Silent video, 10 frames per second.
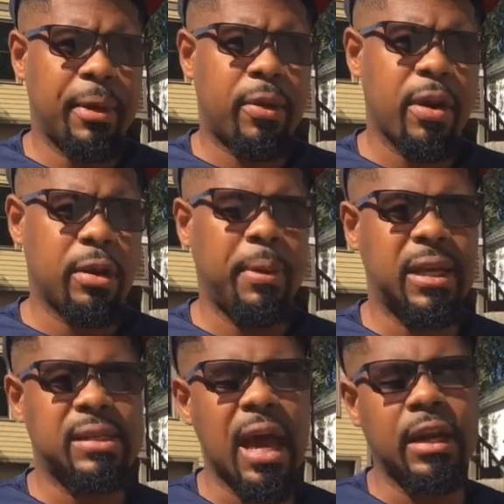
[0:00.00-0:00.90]
incredibly
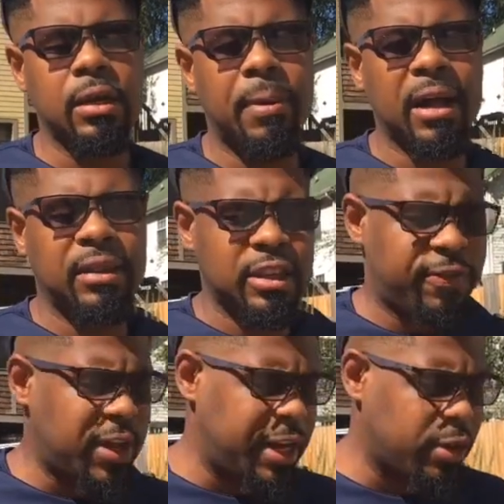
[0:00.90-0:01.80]
excited about this
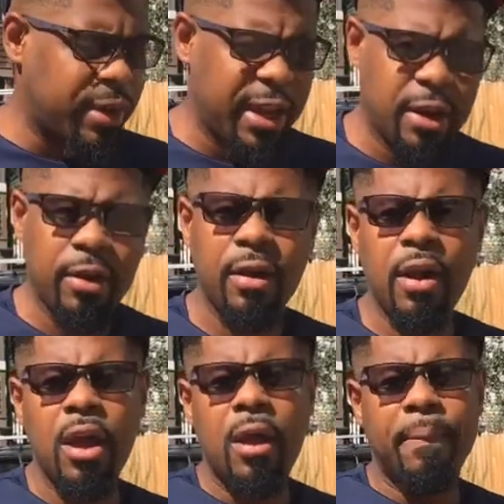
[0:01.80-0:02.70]
video here
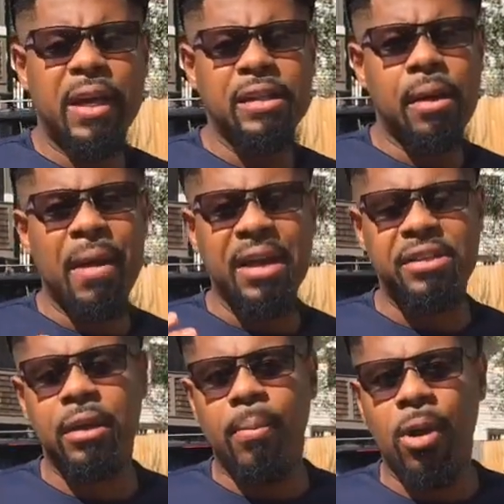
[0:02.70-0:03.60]
because I'm
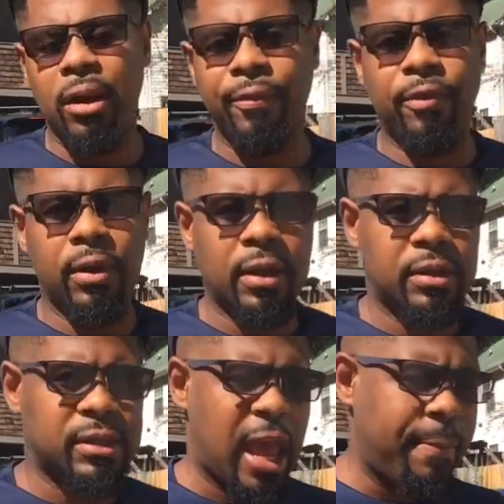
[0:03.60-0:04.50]
actually in the market for another
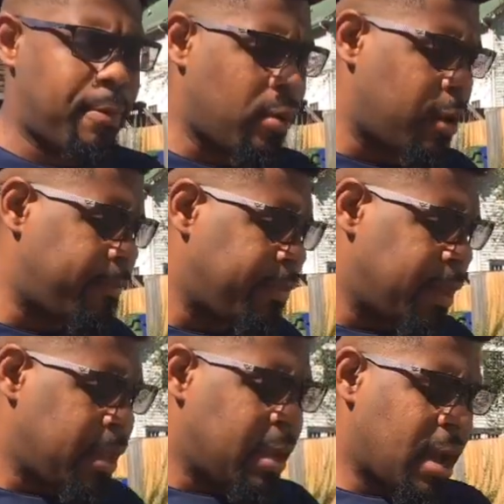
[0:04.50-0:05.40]
skateboard
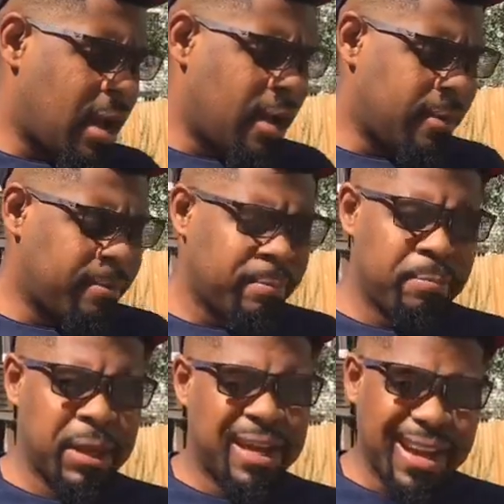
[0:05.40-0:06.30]

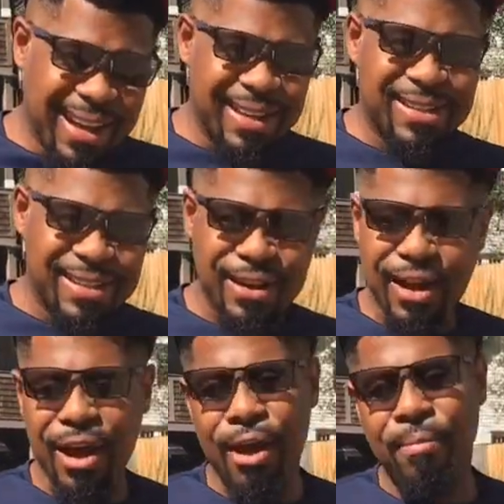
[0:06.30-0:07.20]
because
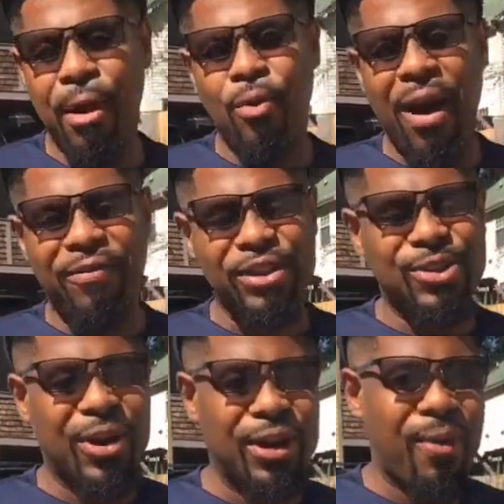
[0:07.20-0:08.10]
my wife has
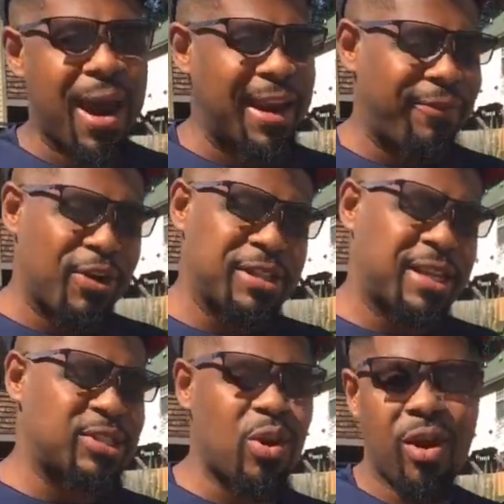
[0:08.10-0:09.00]
started riding. First I
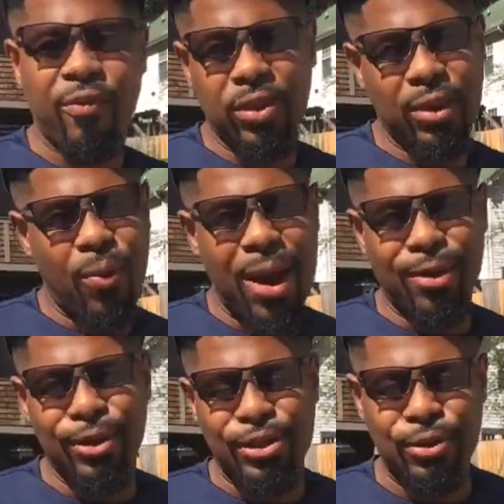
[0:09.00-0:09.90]
started off with the
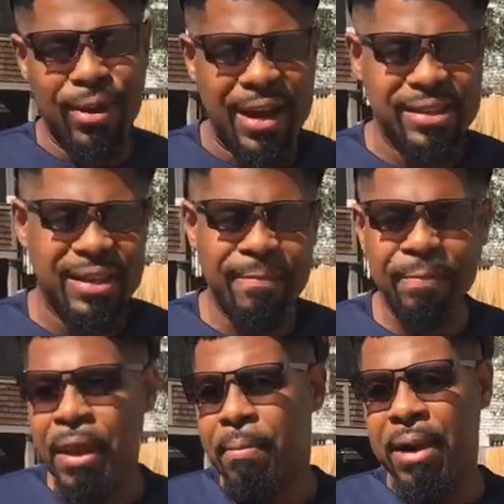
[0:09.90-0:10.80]
WOWGO 2S.
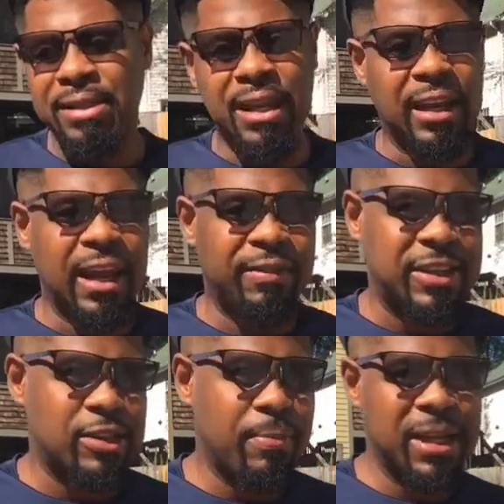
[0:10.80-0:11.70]
My son loved it
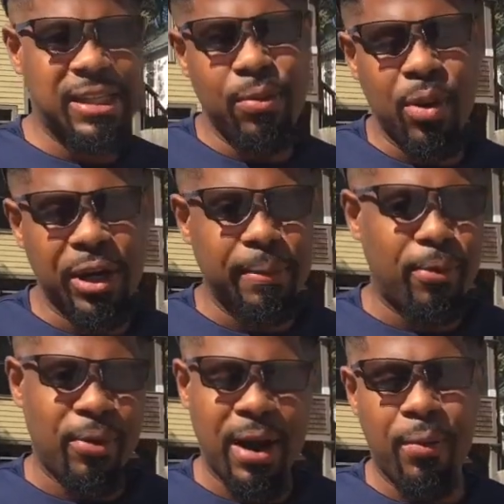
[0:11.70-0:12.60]
so much he wanted a
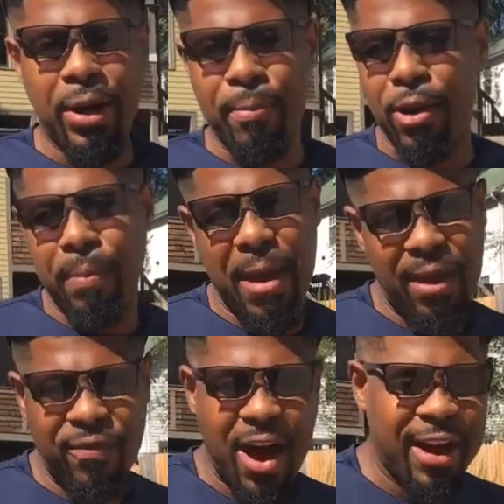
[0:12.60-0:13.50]
board. I went and bought a
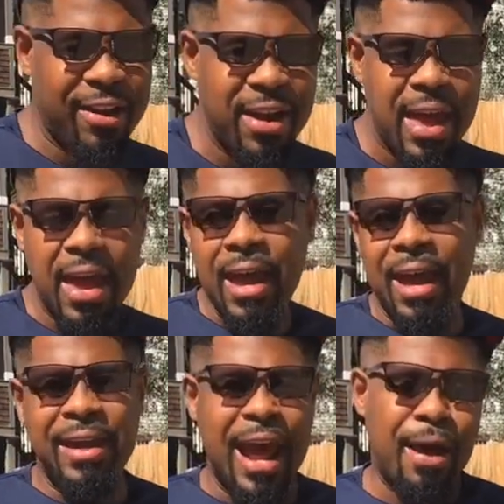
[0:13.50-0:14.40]
Backfire,
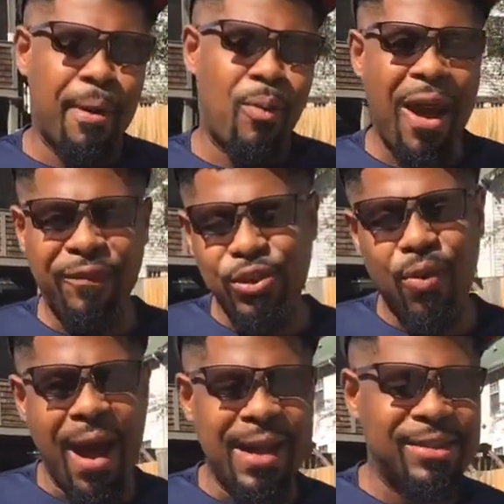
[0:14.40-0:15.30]
and now my wife is
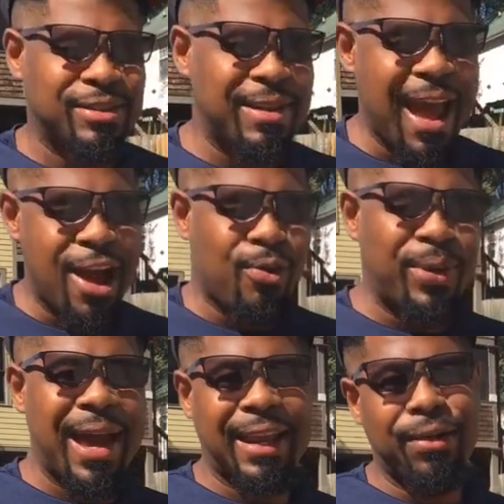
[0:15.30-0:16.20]
riding, so now we
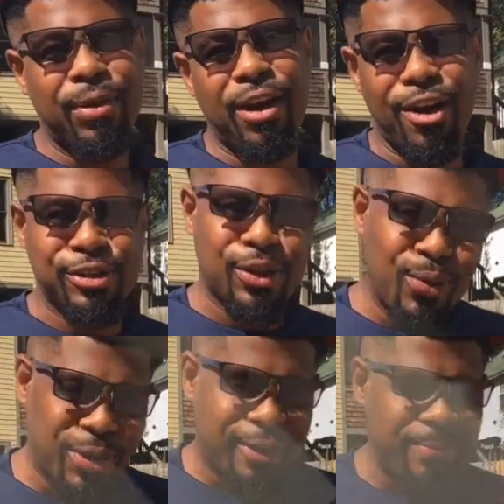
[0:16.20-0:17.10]
got to get rid of her scooter